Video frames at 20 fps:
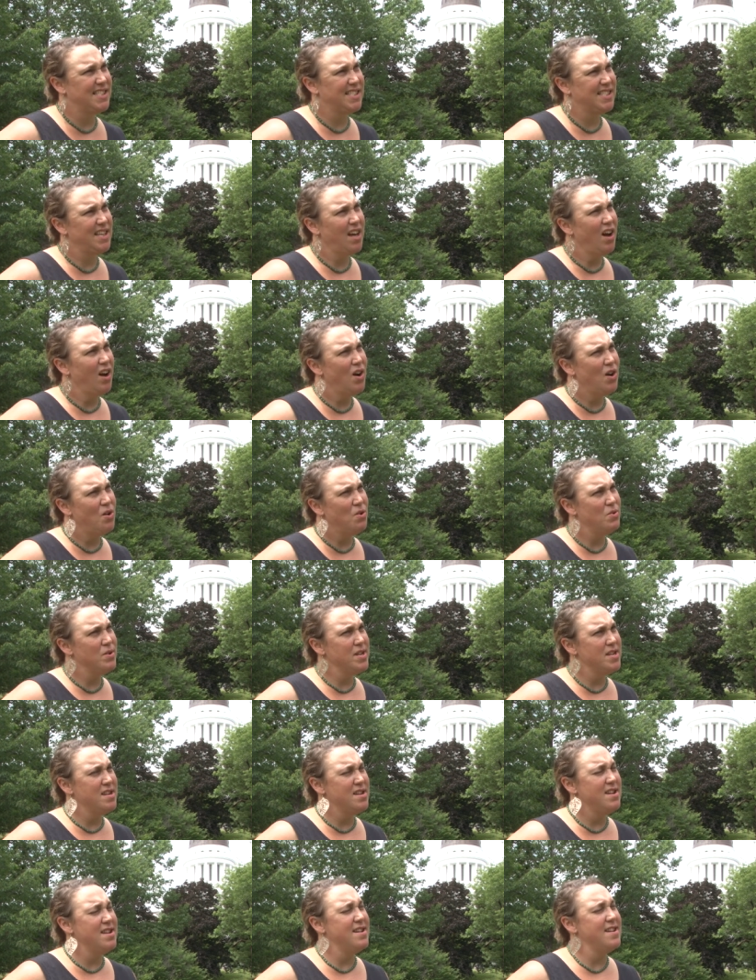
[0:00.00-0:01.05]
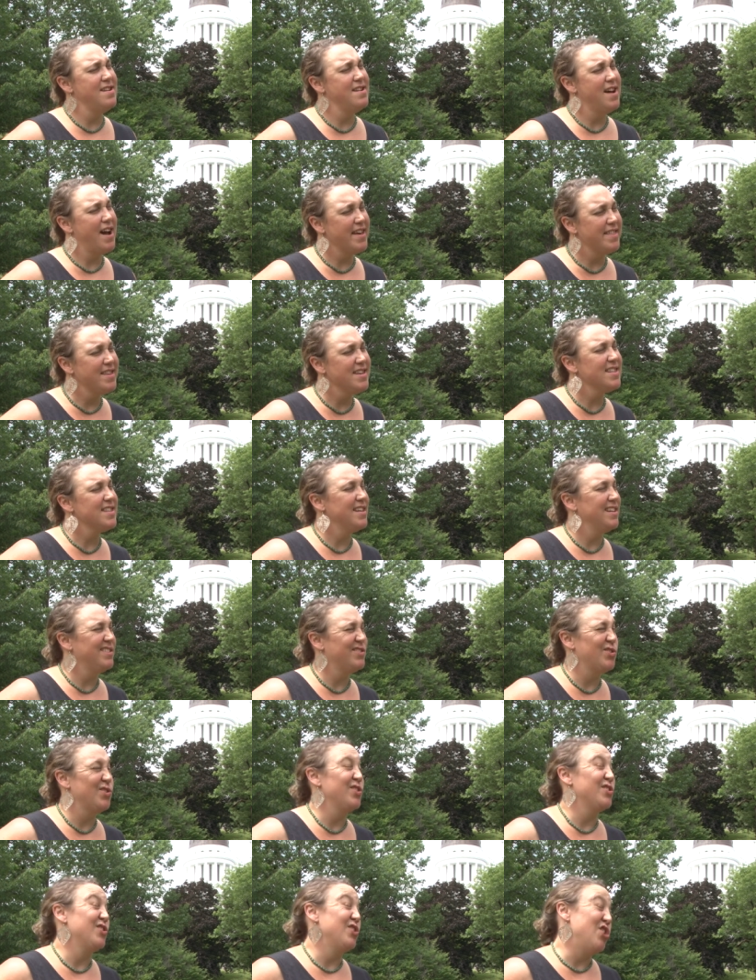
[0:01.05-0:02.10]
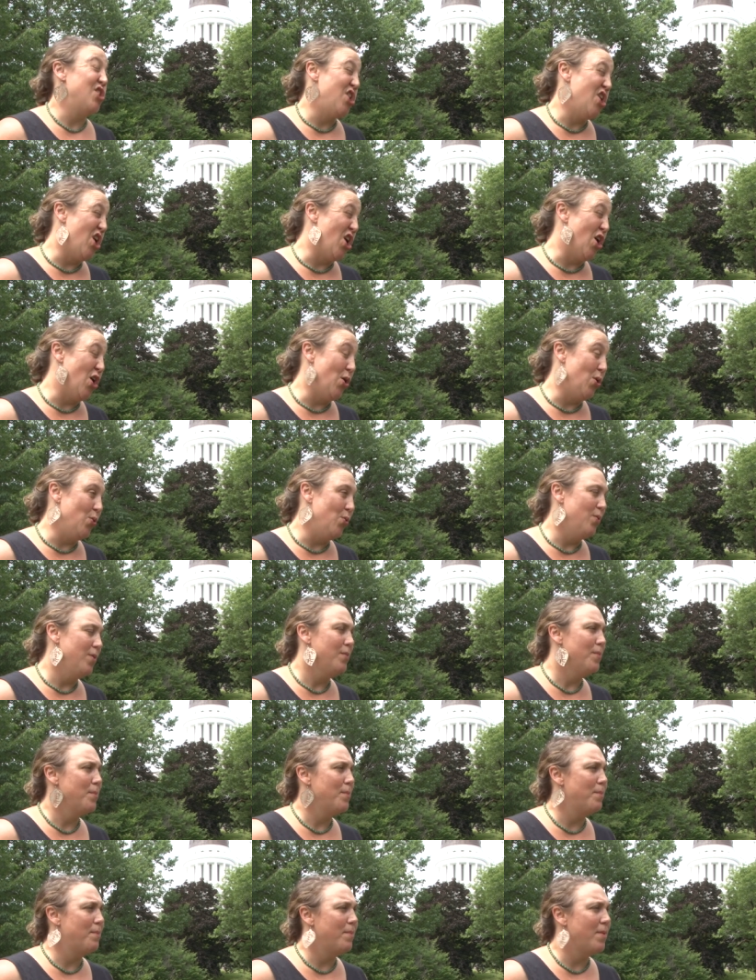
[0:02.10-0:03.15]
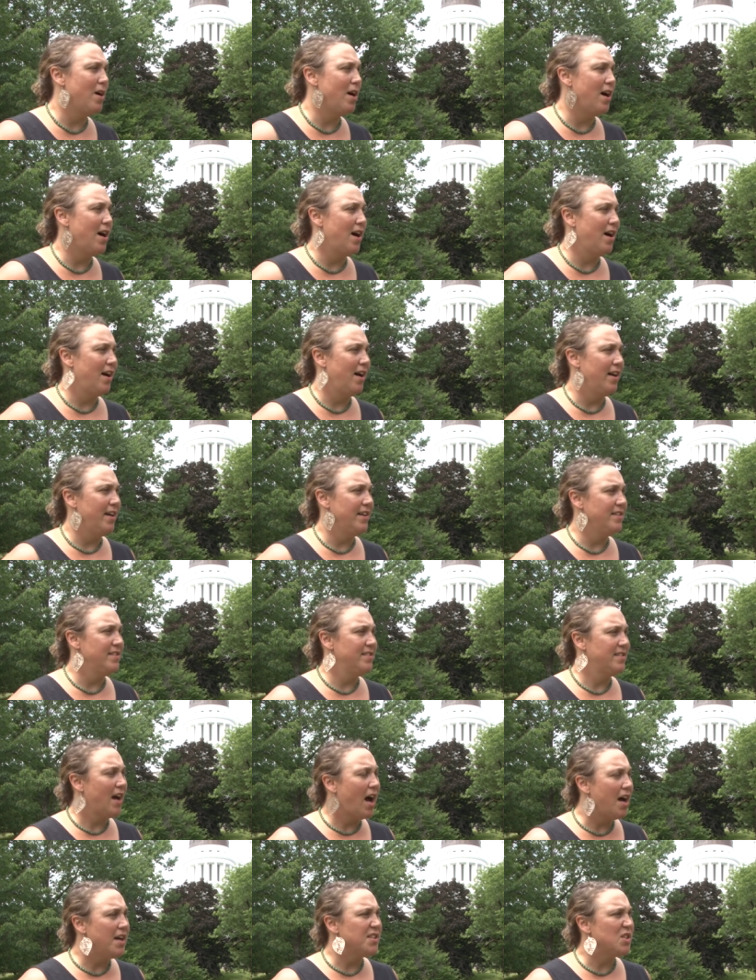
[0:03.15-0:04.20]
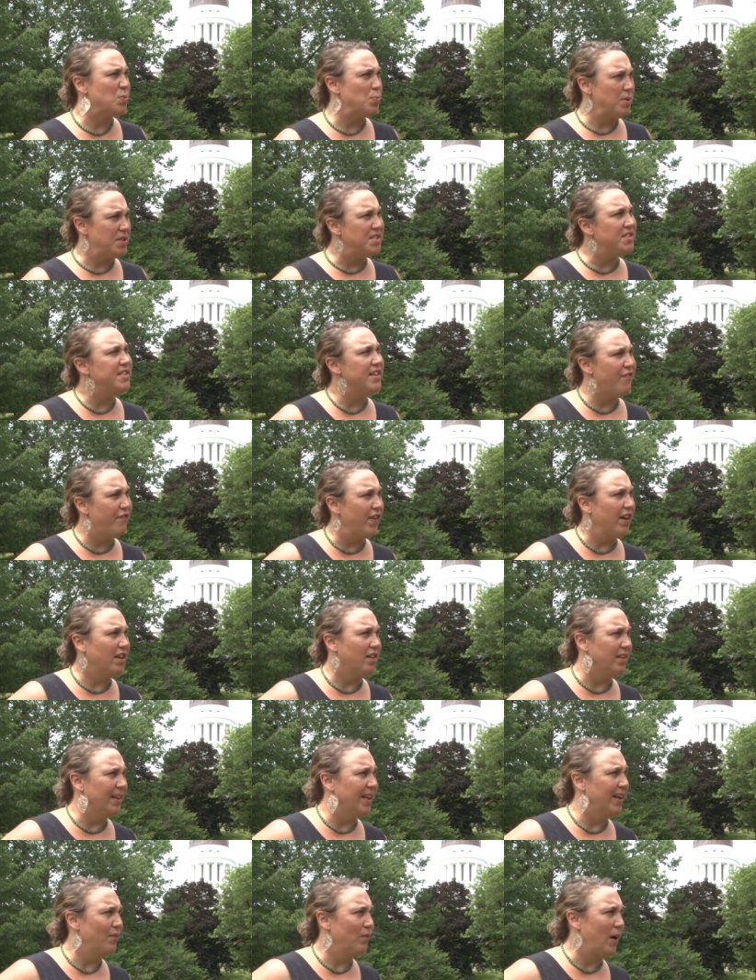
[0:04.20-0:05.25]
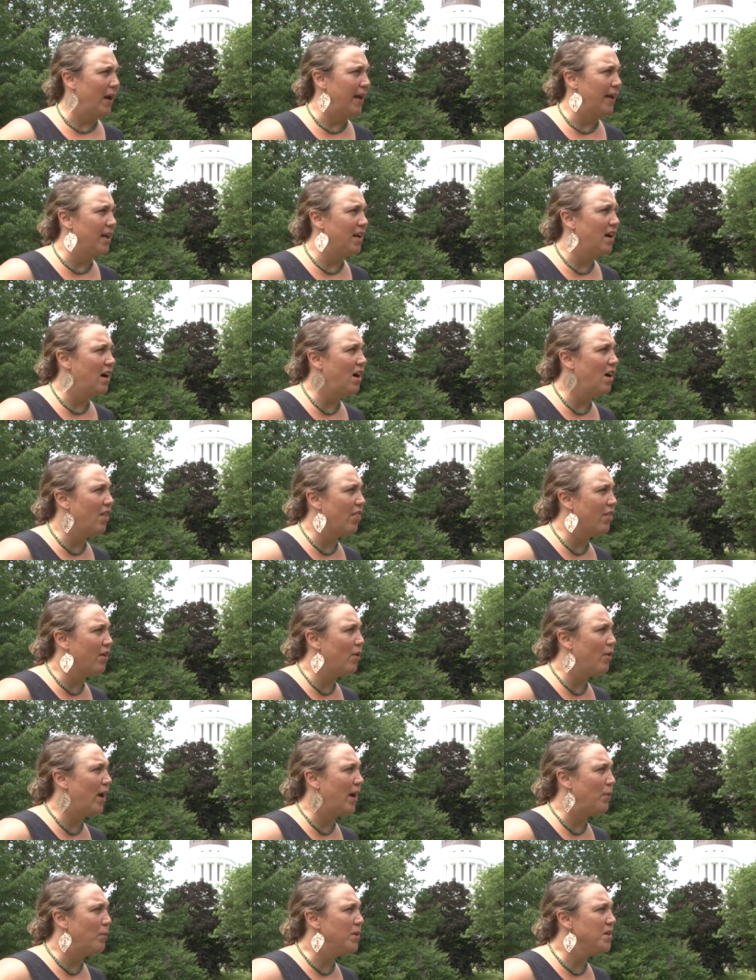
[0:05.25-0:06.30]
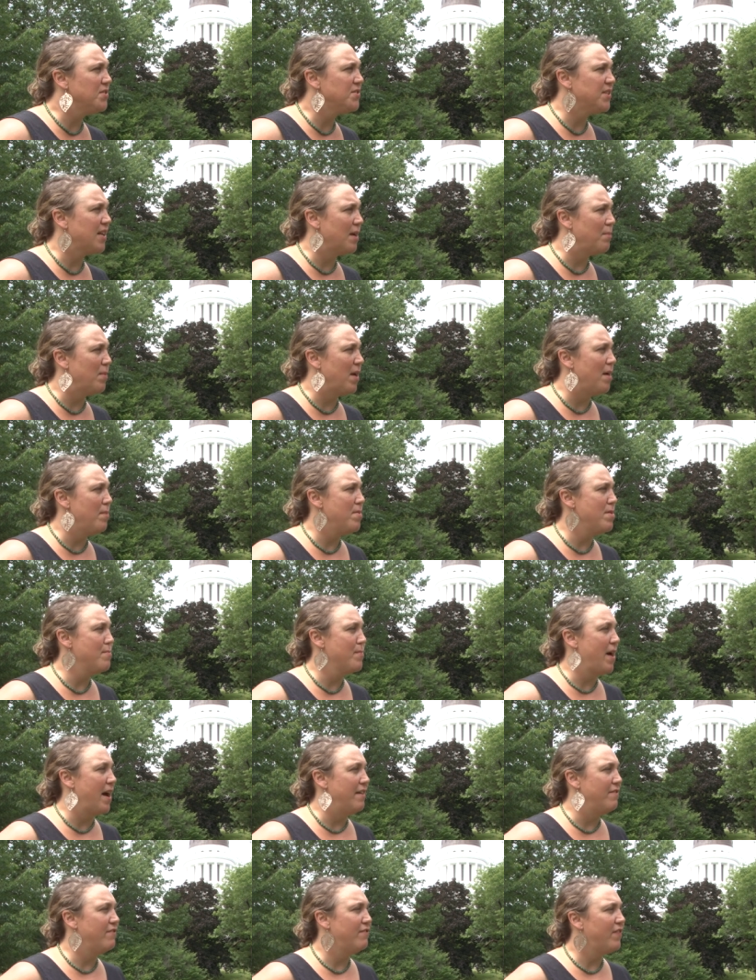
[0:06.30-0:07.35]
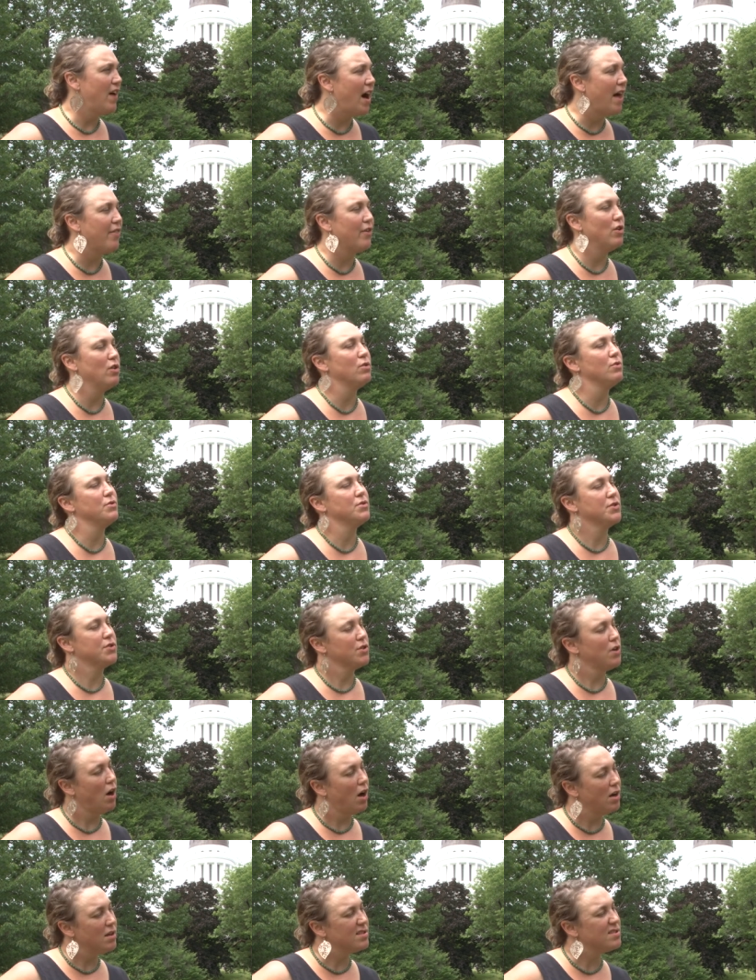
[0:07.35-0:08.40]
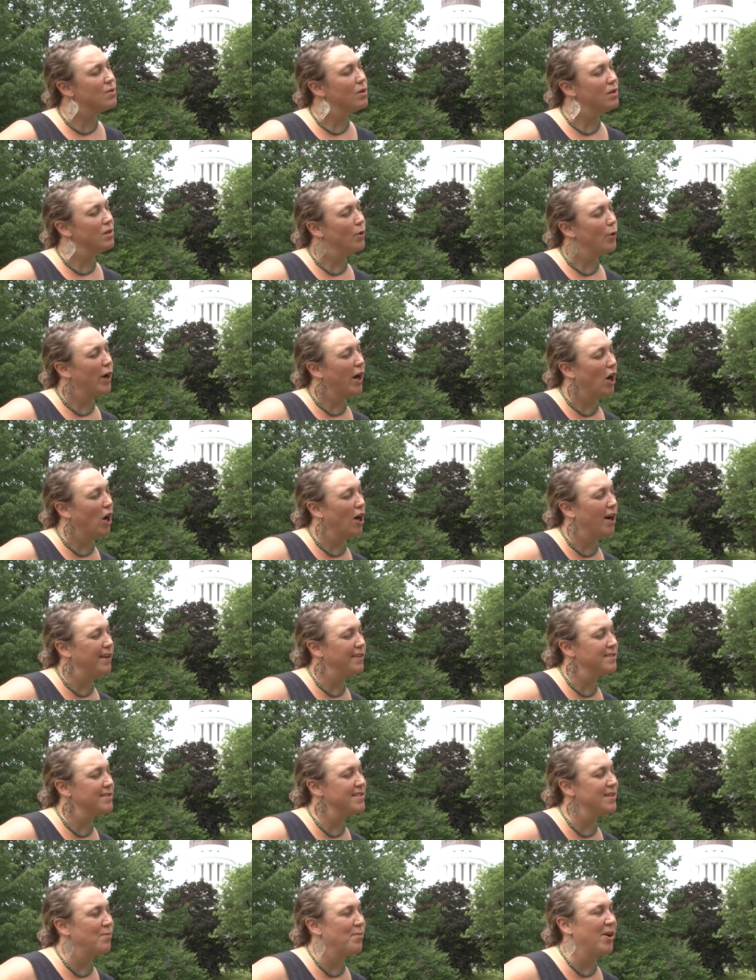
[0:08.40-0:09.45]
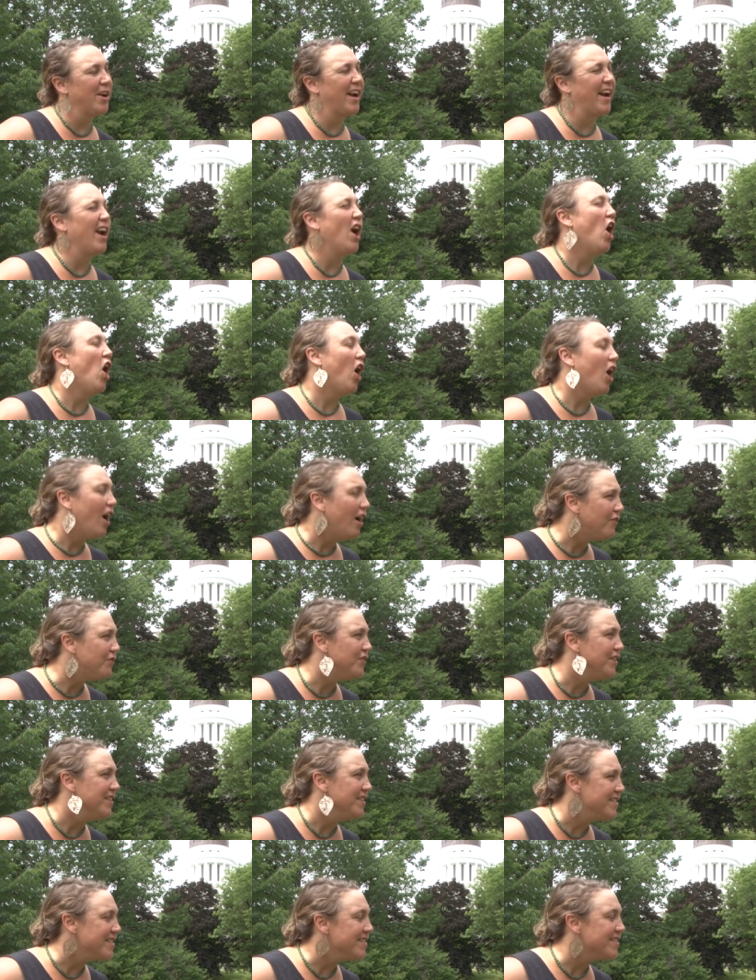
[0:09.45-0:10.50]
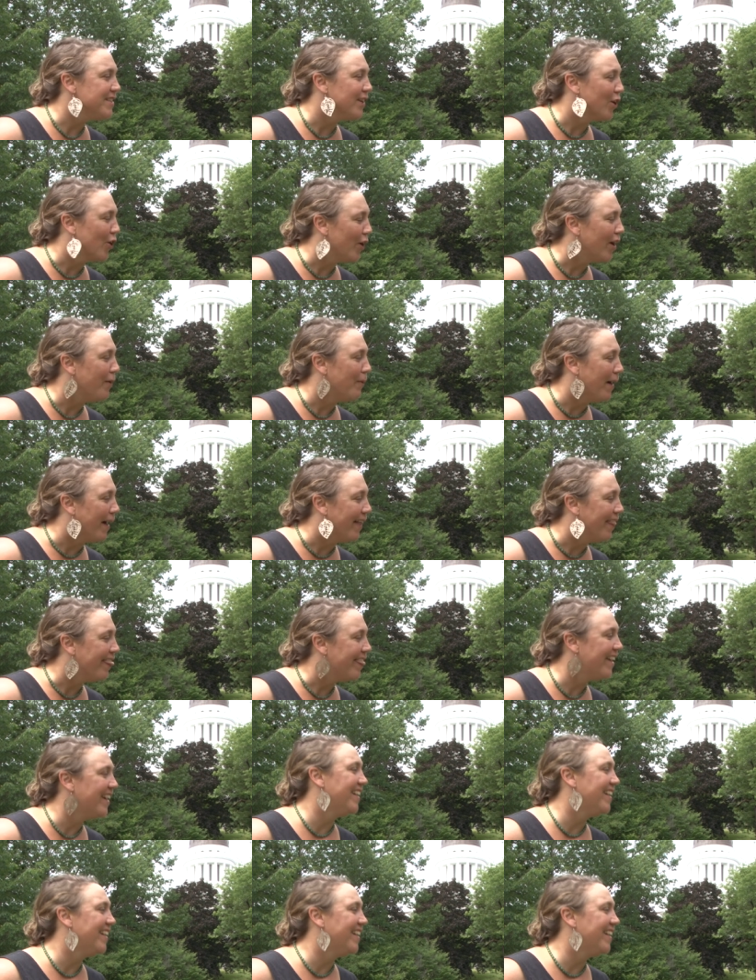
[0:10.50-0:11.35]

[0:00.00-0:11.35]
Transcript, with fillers: So I think the answer is no, uh, not specifically, right? Although I will say maybe my father, who's also a lawyer and someone I often disagree with,